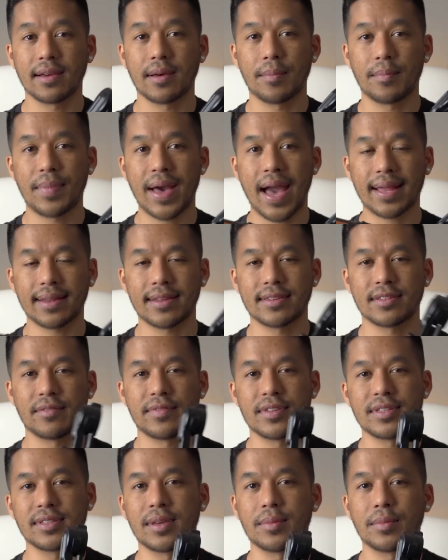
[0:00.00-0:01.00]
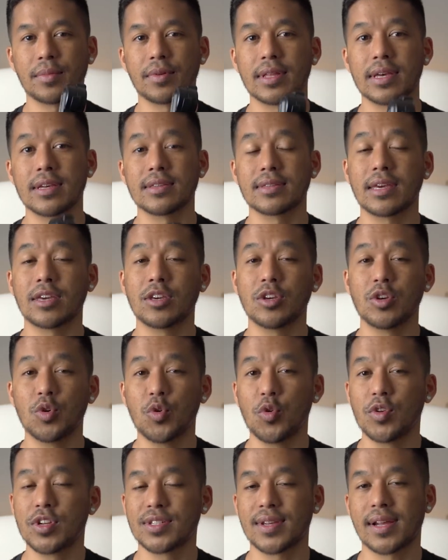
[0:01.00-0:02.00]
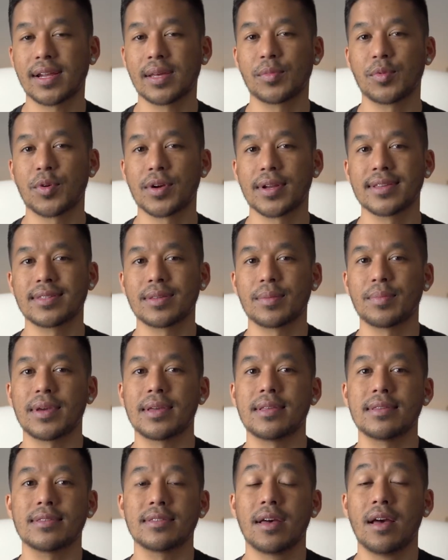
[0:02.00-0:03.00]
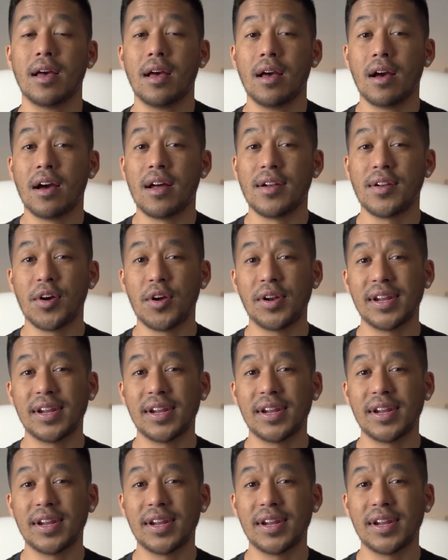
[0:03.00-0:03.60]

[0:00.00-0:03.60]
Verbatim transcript: compactness of this gimbal is a huge selling point, as it means not